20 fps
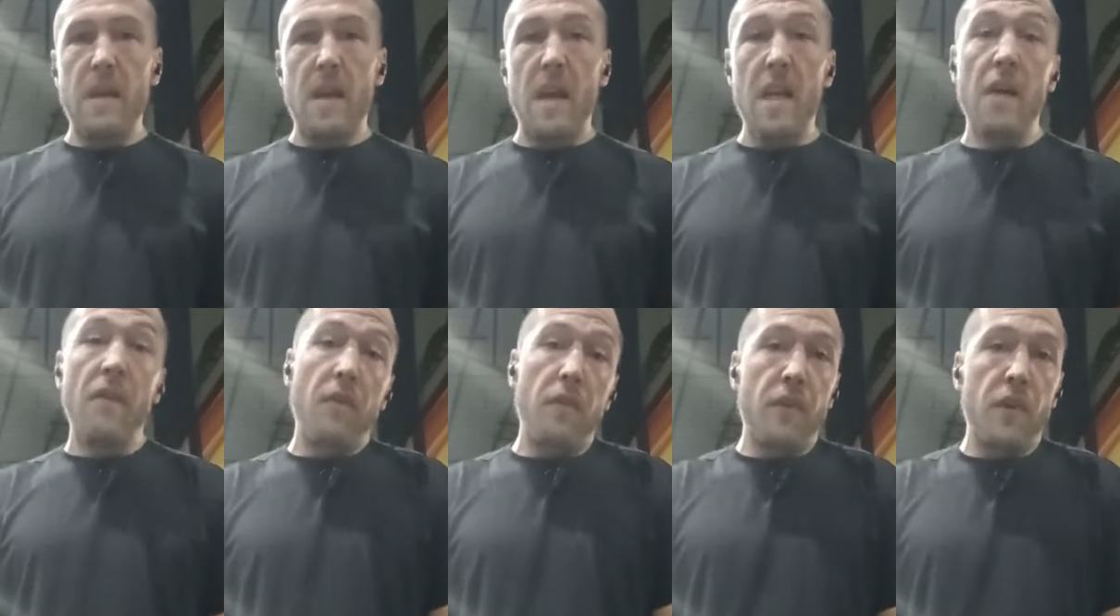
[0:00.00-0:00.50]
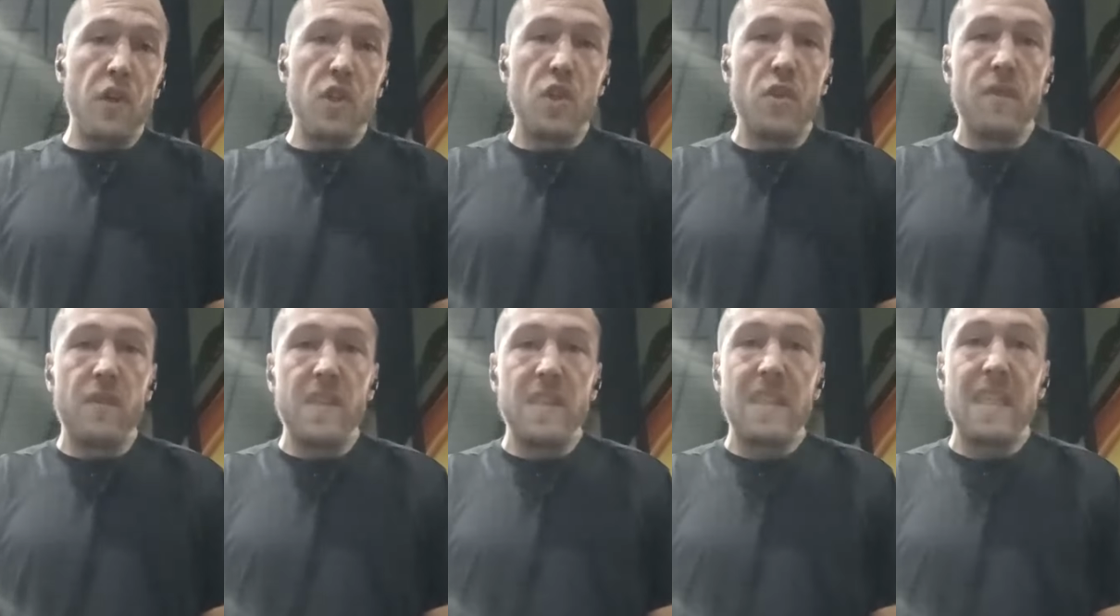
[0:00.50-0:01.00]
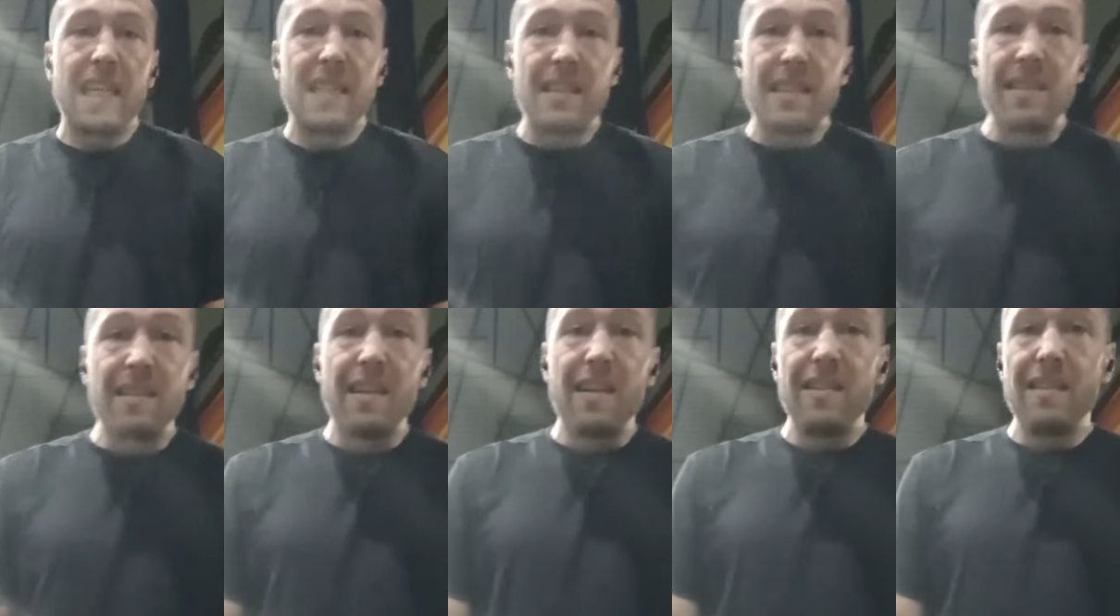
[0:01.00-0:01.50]
Another version of this
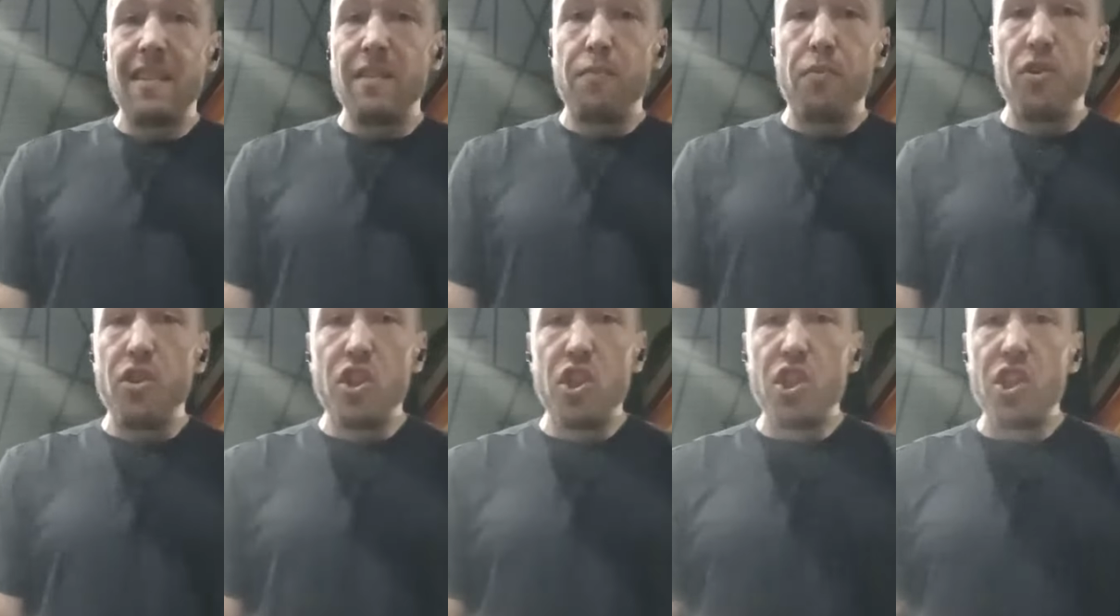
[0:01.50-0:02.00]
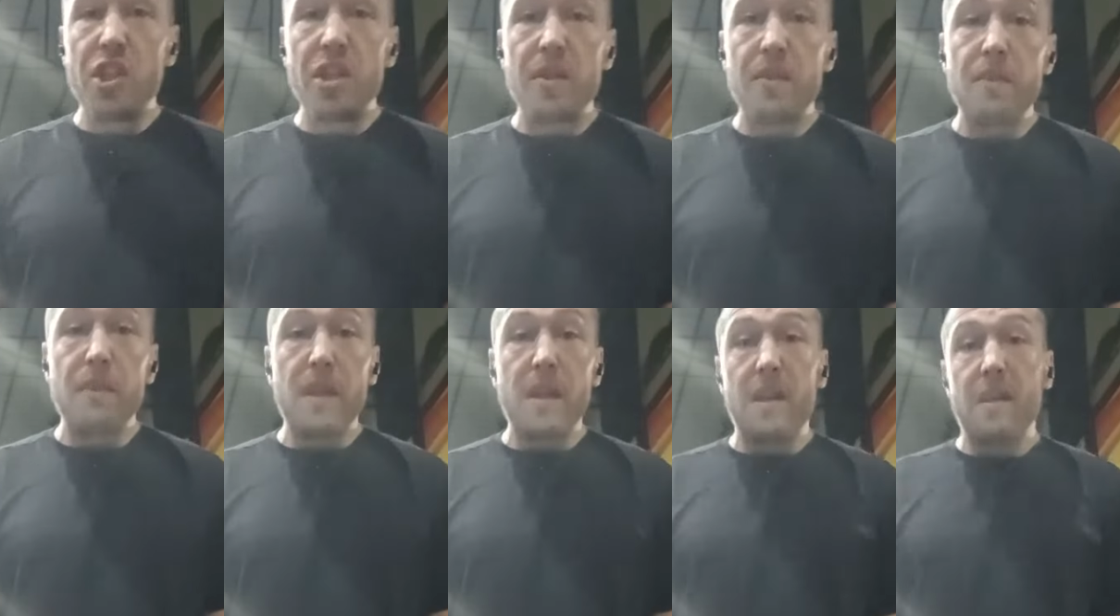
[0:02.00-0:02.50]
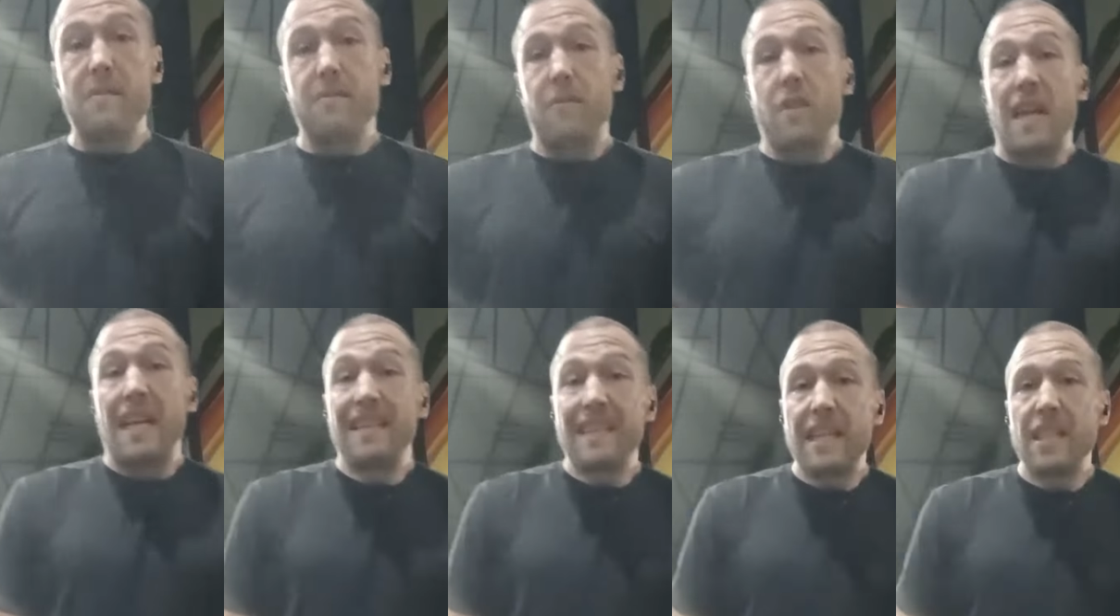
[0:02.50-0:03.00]
exercise that's pretty shit,
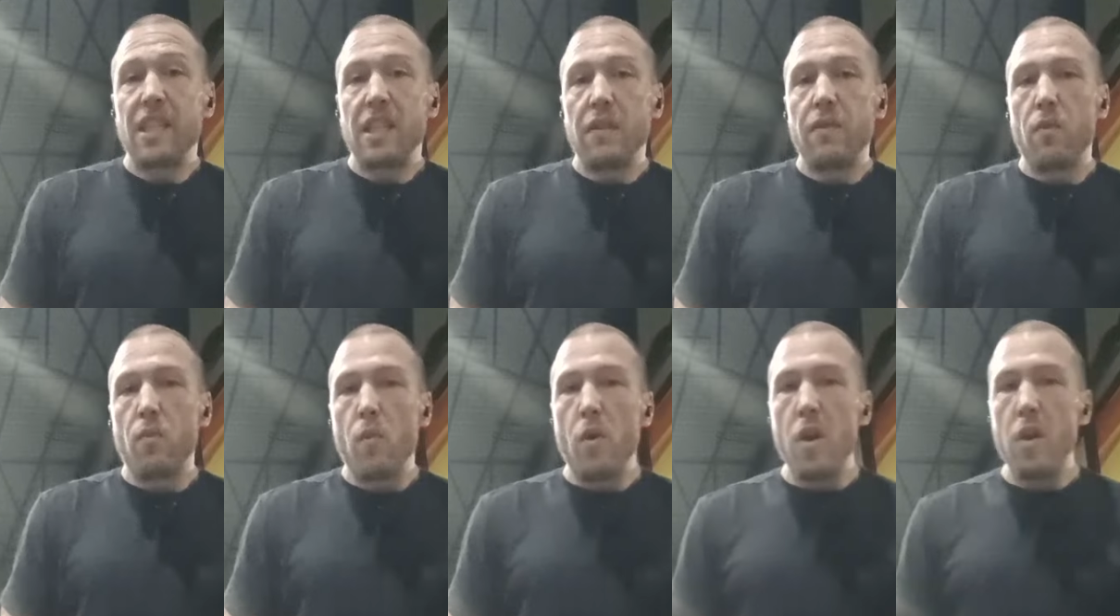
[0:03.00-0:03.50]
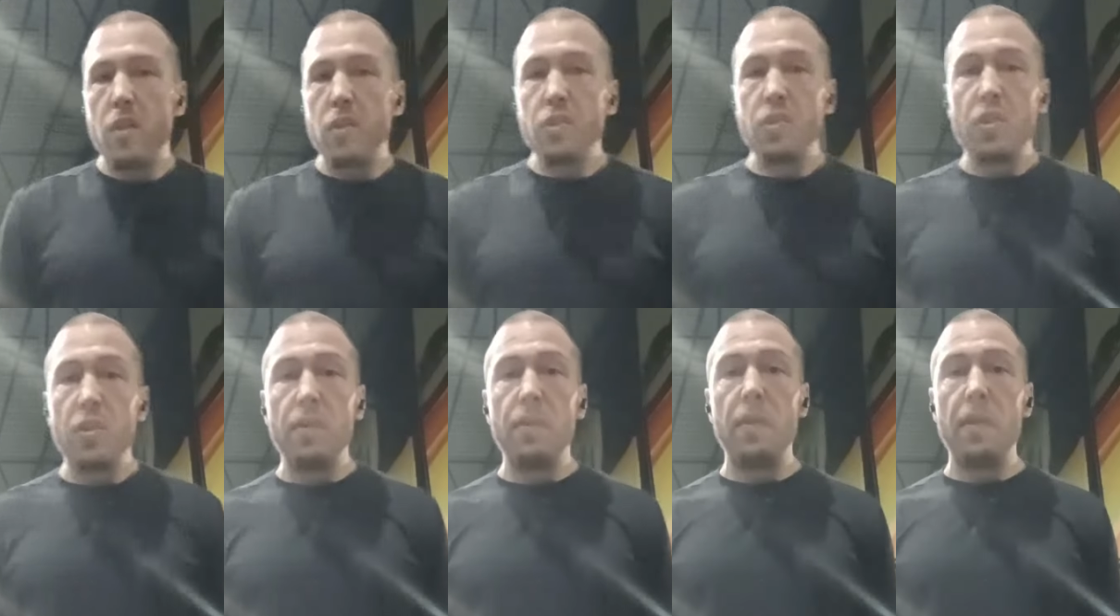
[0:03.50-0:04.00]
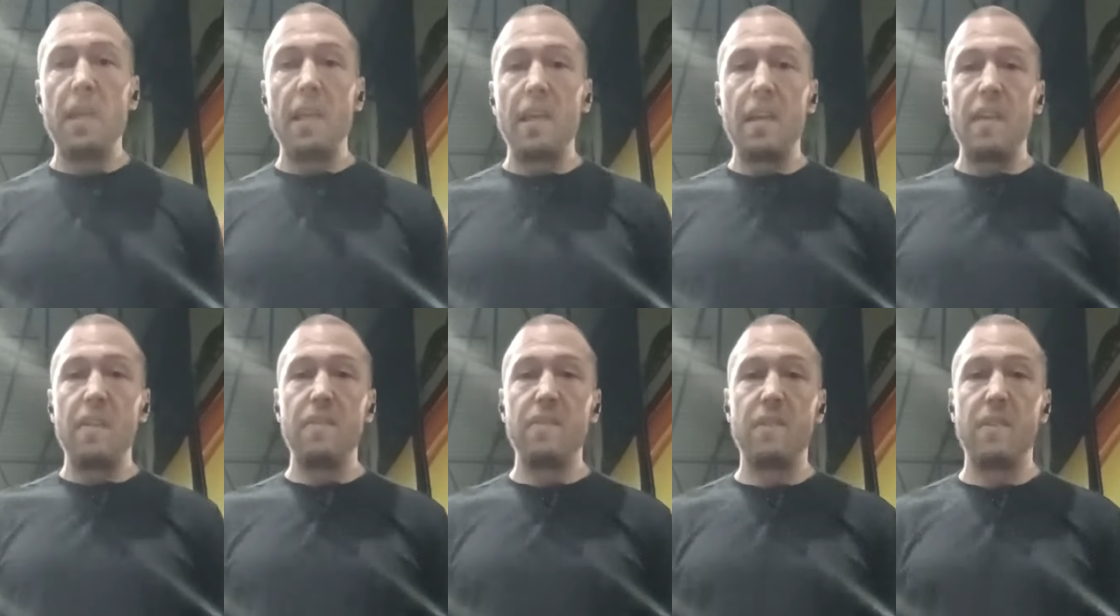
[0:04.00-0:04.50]
is actually even worse,
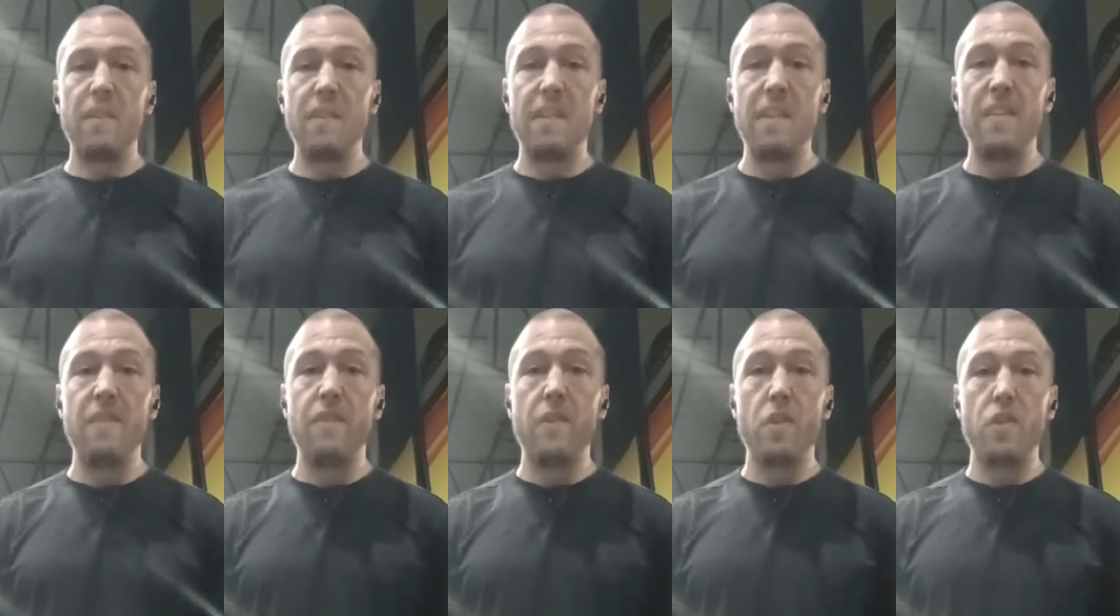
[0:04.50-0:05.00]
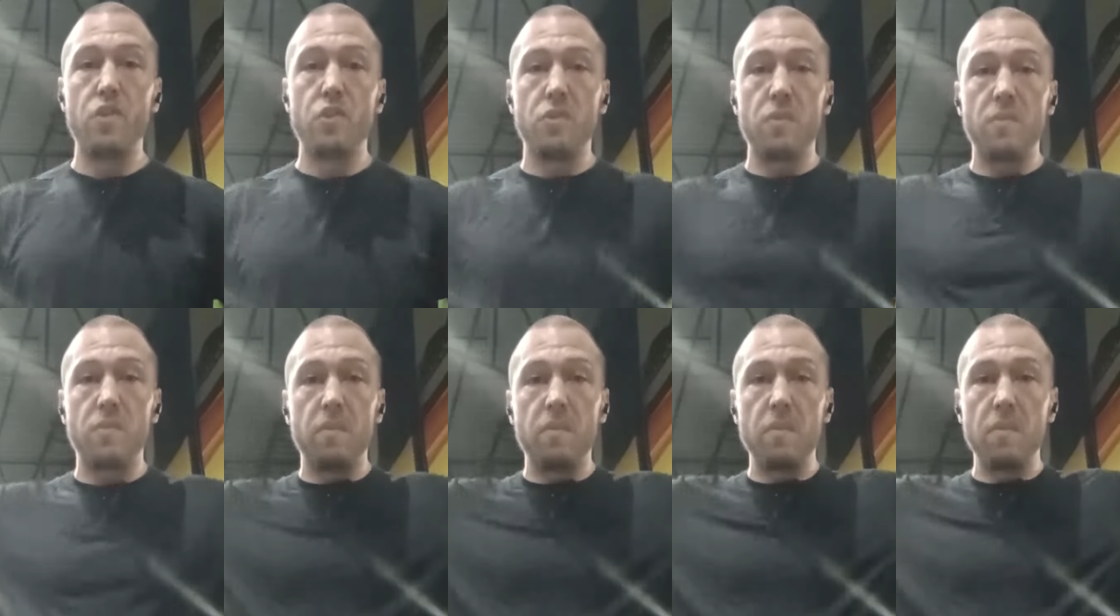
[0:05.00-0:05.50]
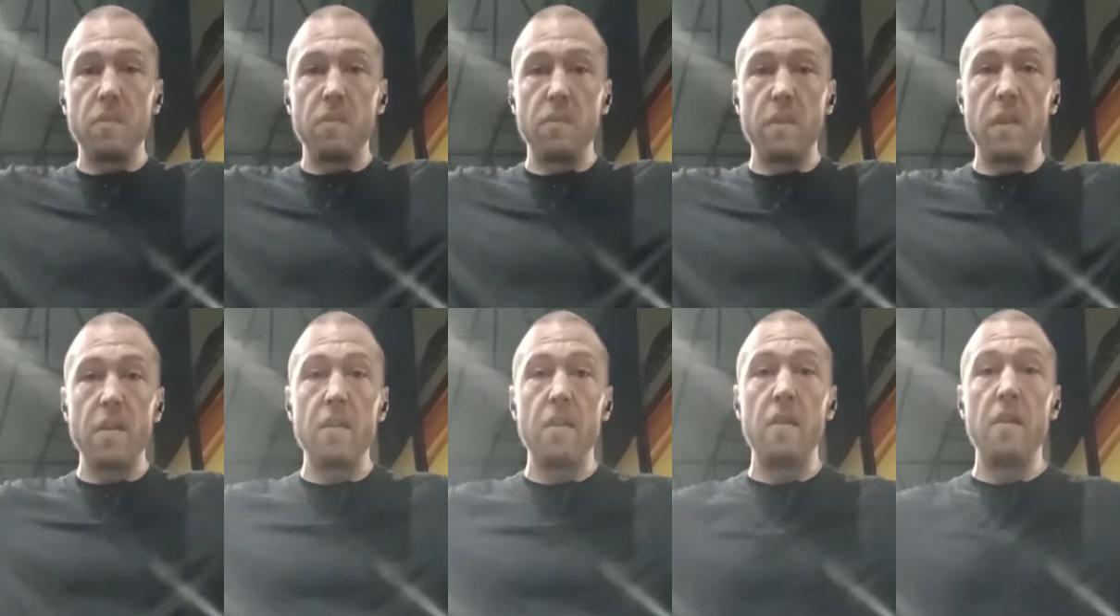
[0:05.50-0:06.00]
is this version,
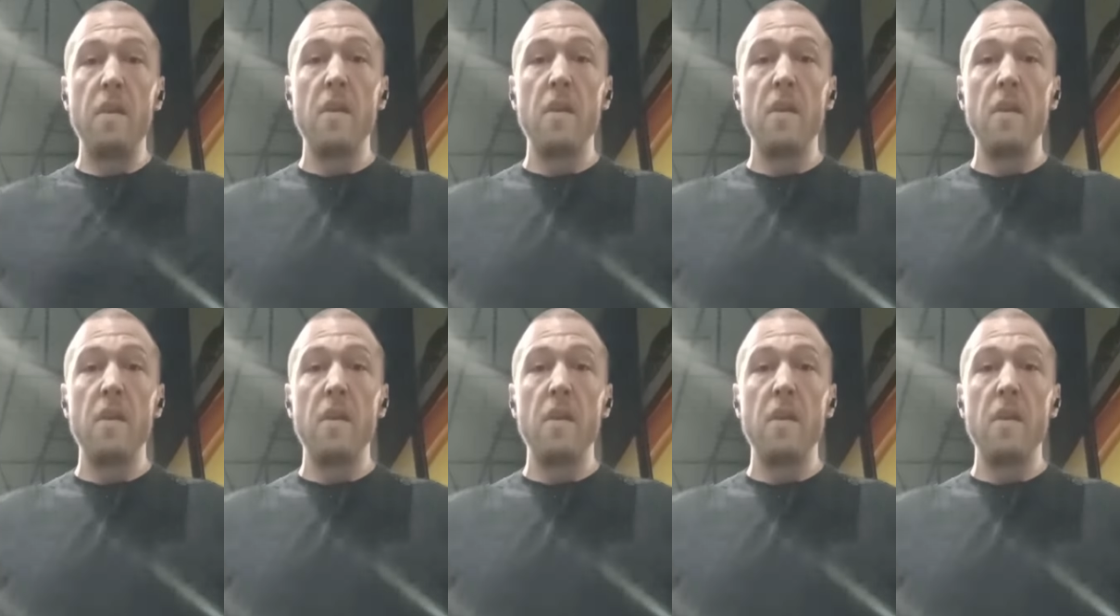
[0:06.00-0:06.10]
right?